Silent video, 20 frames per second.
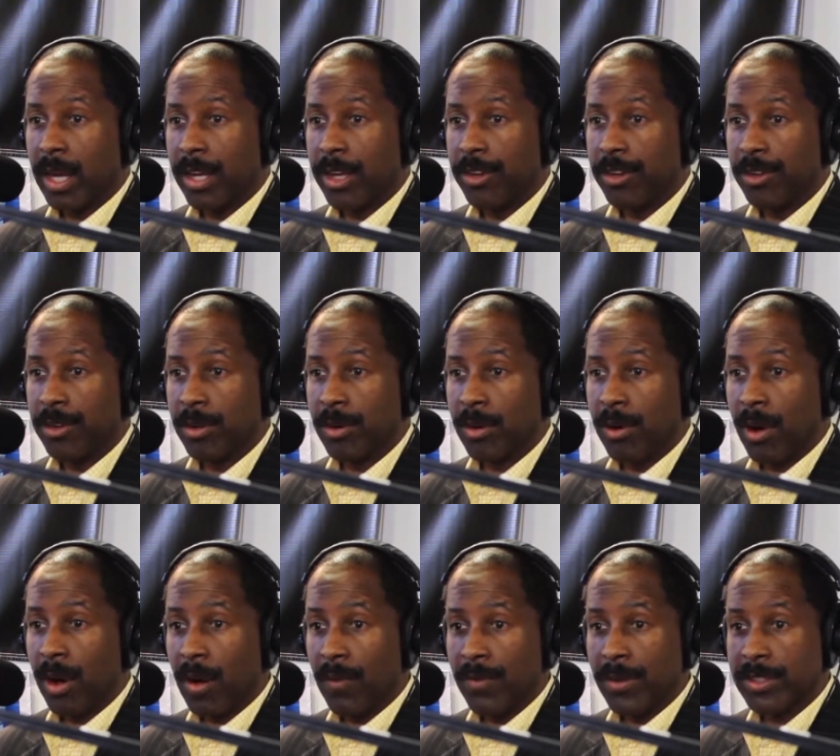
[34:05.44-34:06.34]
in your
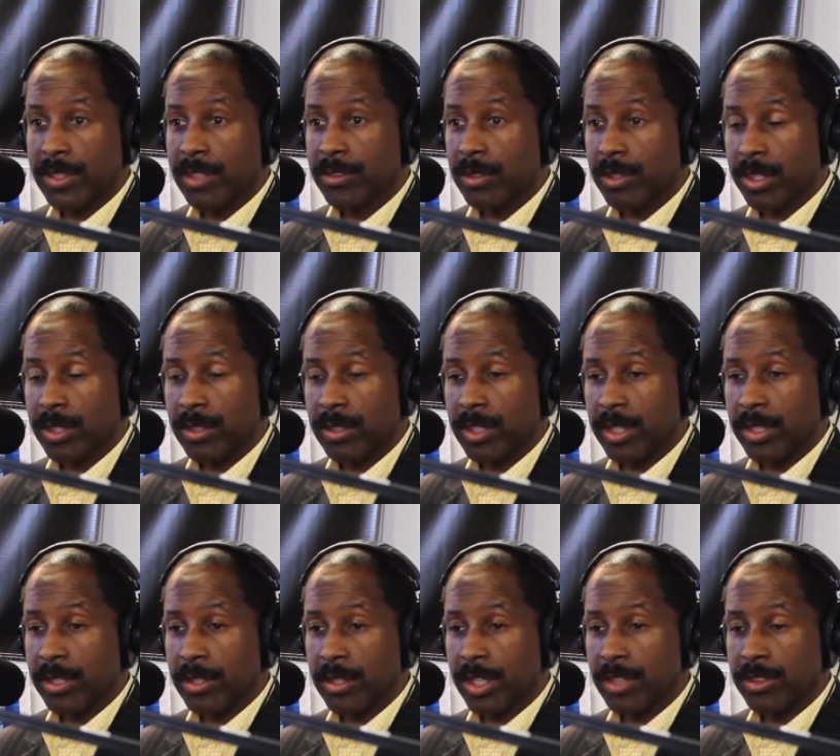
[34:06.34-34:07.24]
office, at your
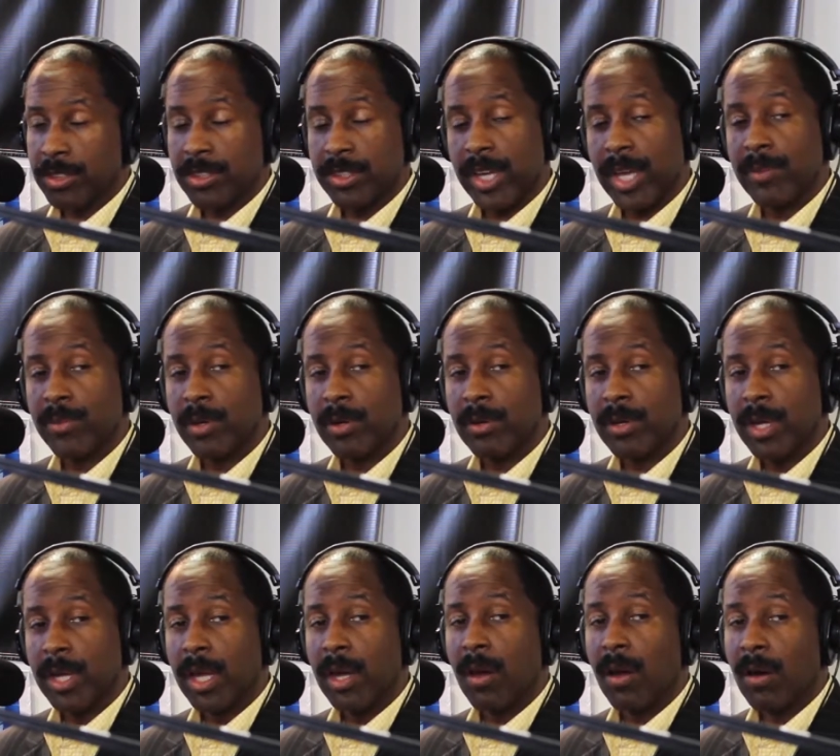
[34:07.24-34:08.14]
kitchen table,
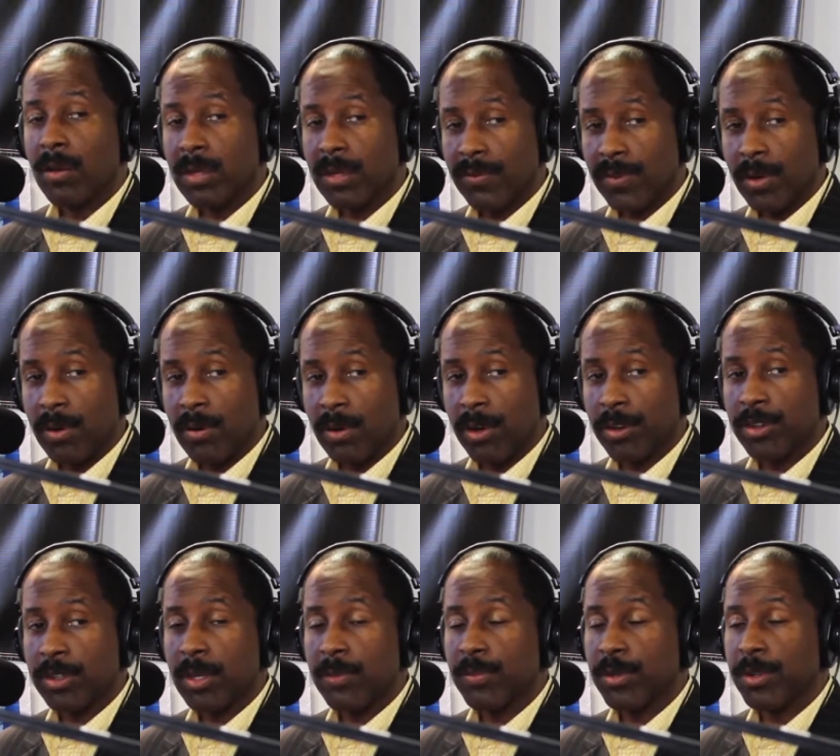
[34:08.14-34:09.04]
on the phone, on
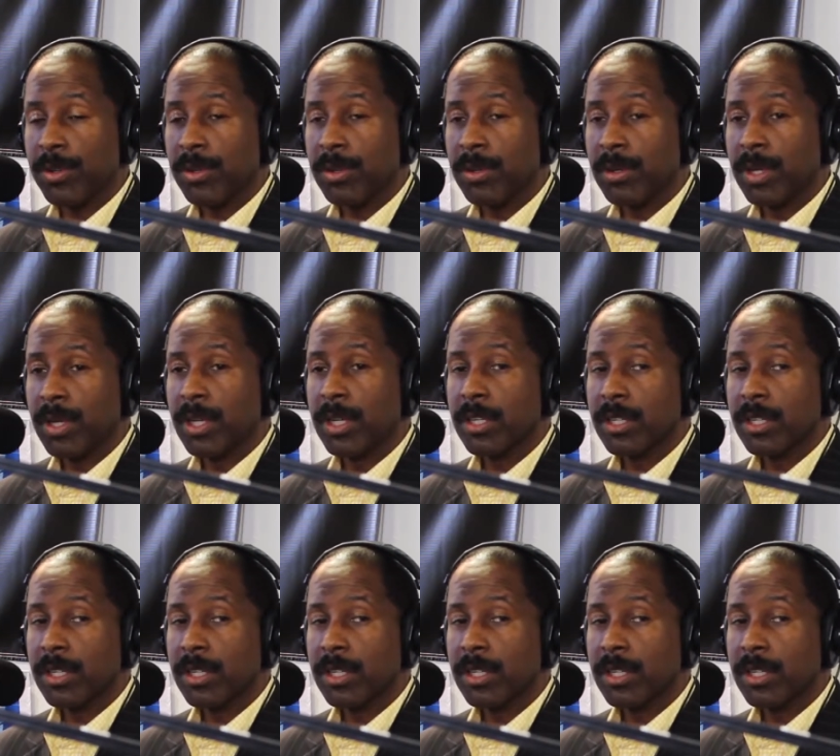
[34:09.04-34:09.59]
your computer,